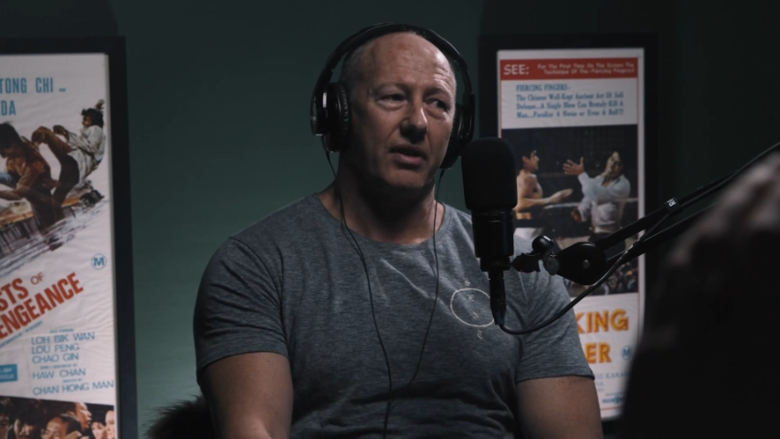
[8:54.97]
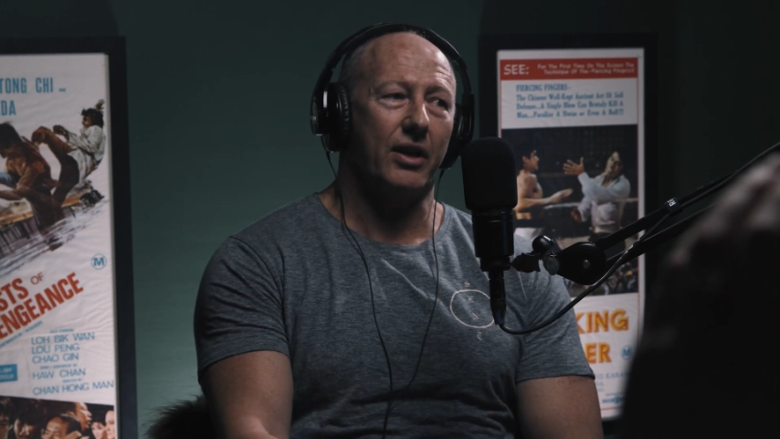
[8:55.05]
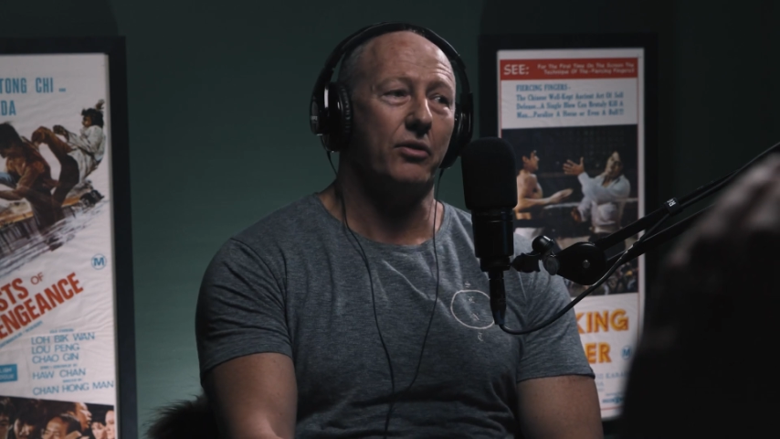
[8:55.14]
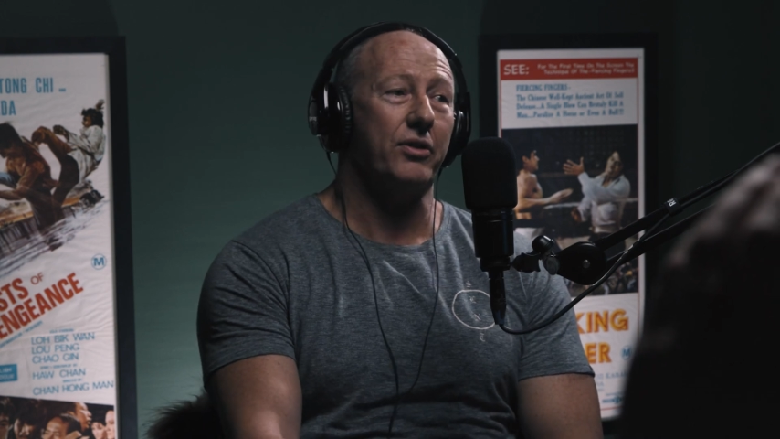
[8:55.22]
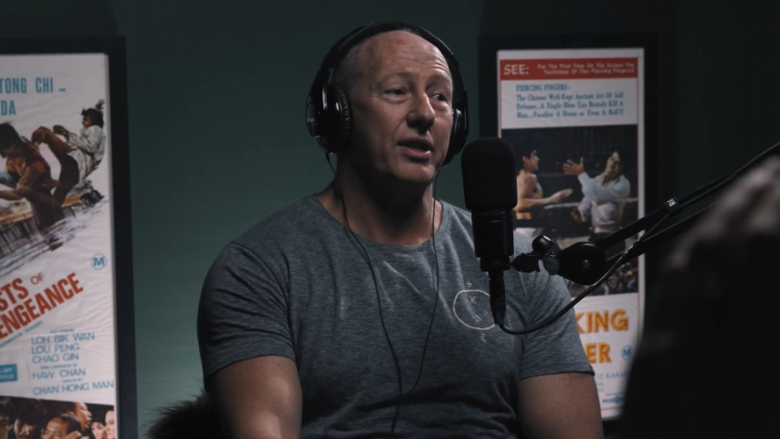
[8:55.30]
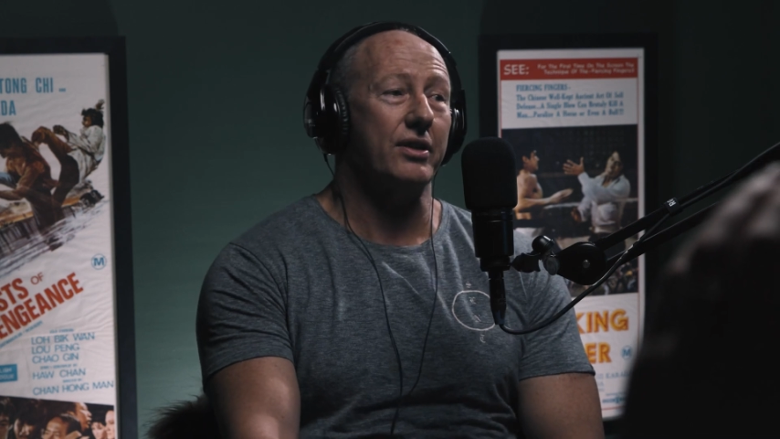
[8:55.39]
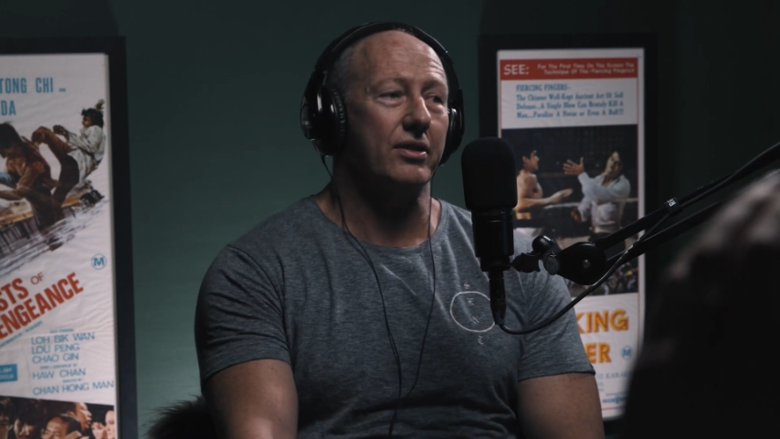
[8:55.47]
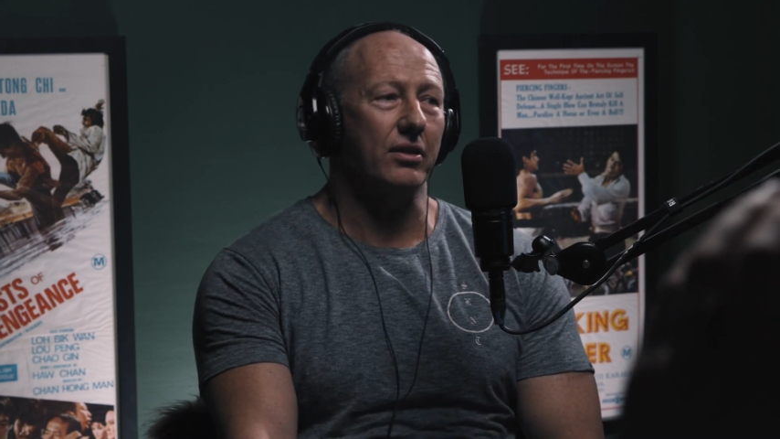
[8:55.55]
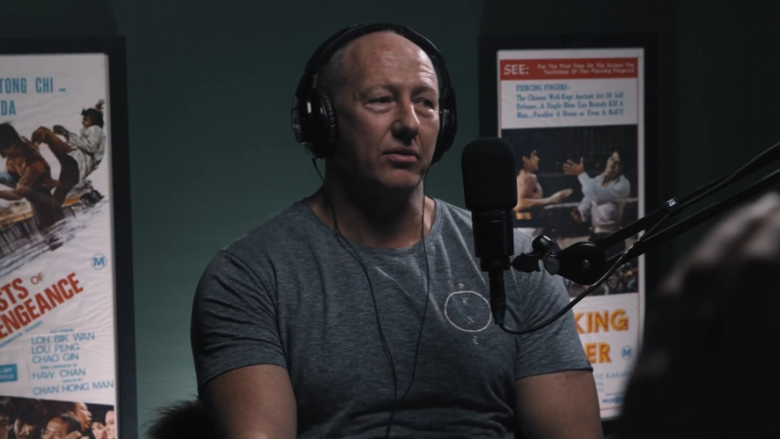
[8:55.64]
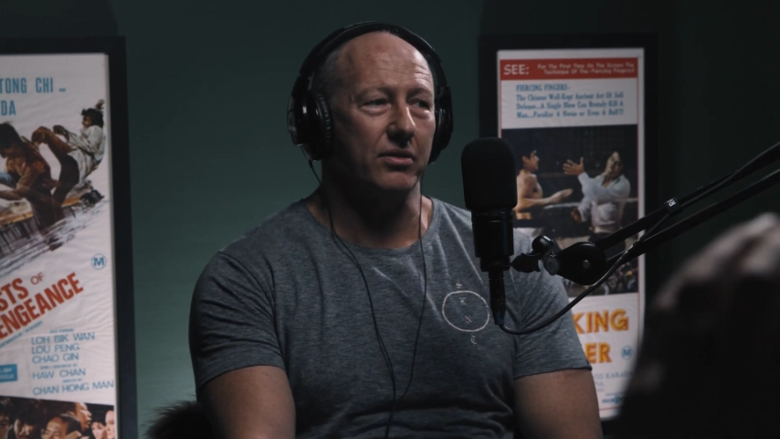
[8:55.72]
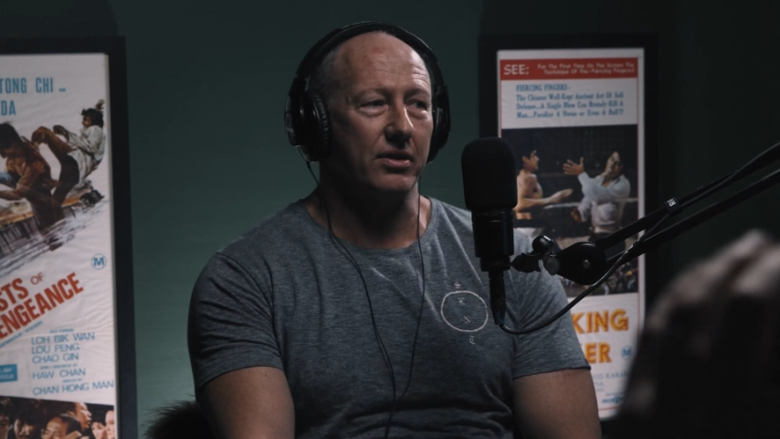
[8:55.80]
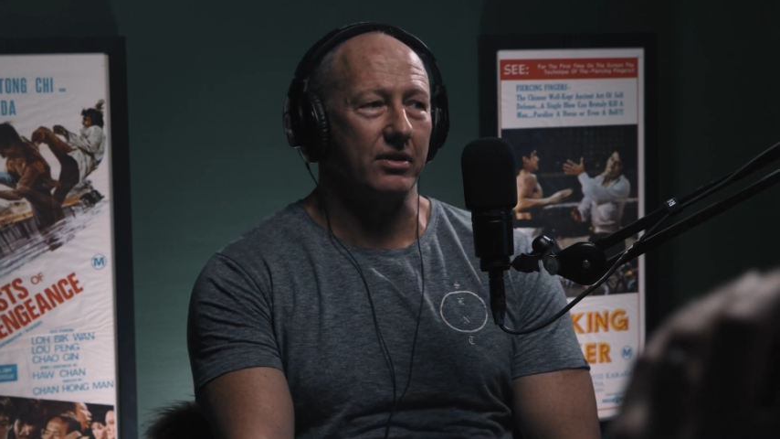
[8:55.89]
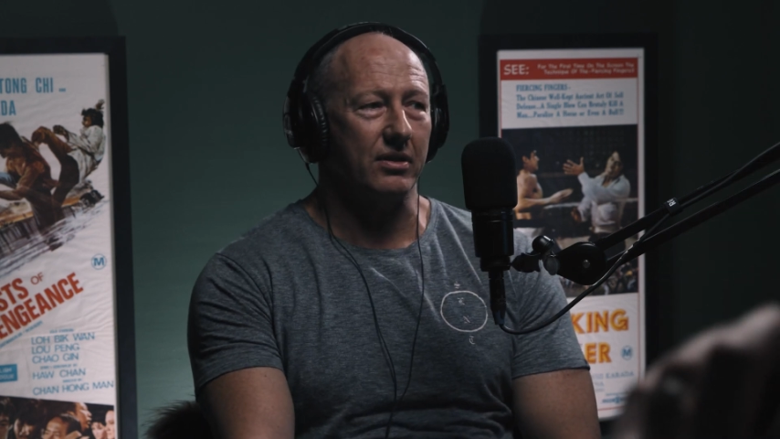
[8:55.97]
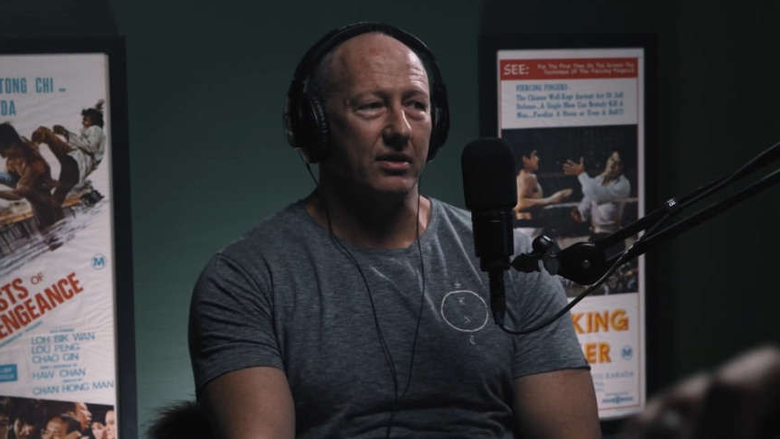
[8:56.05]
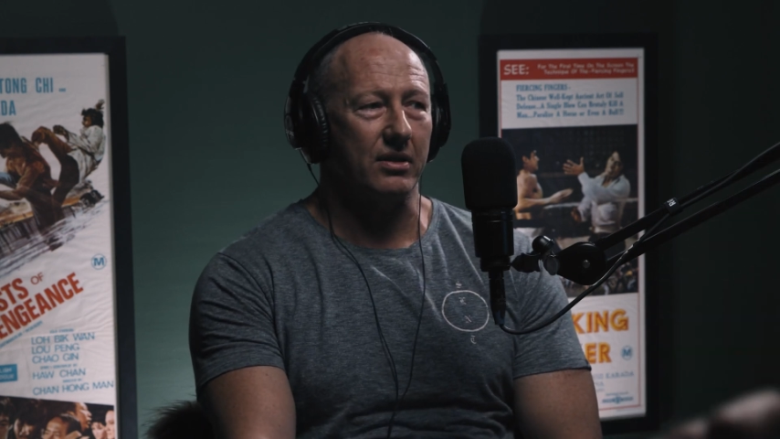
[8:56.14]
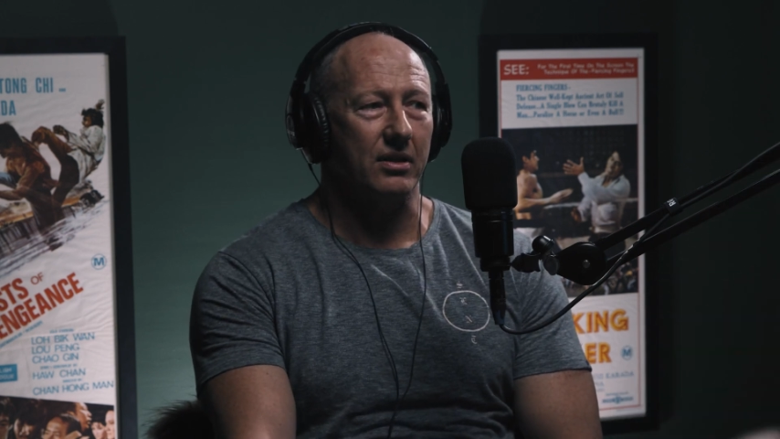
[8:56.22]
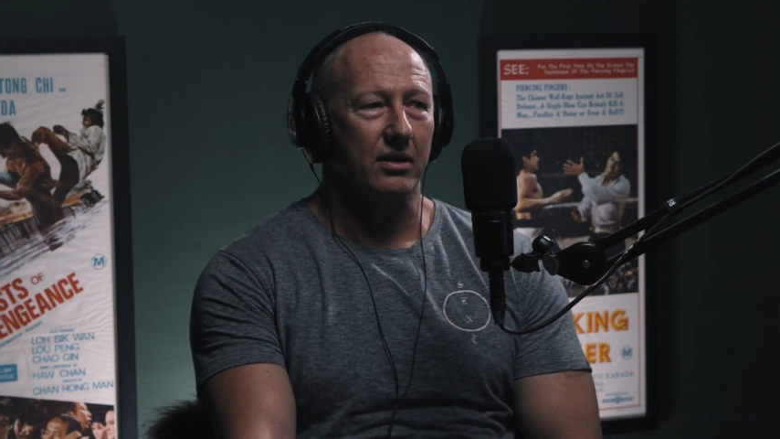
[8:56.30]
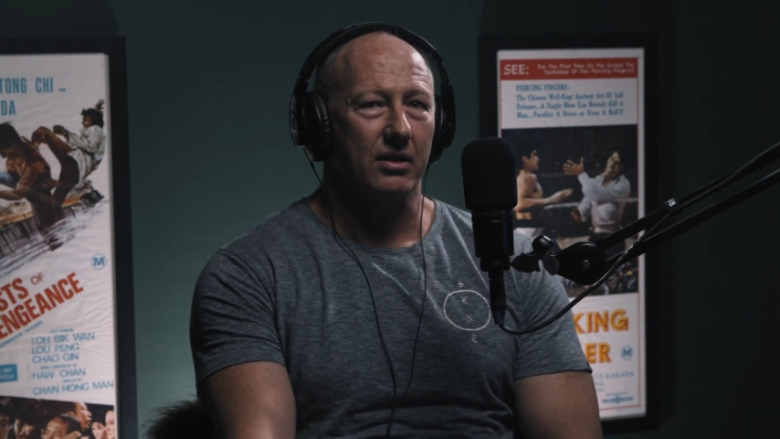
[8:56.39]
healthy
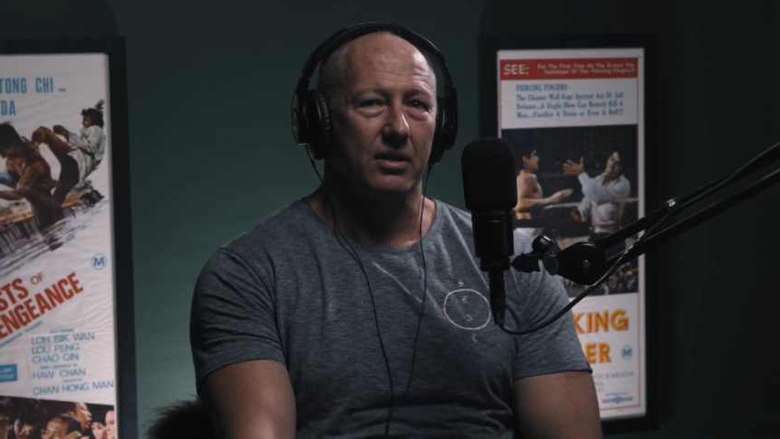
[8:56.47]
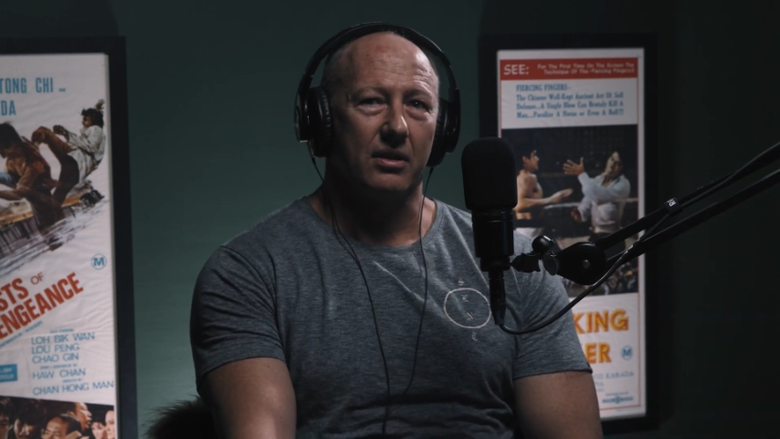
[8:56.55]
solutions.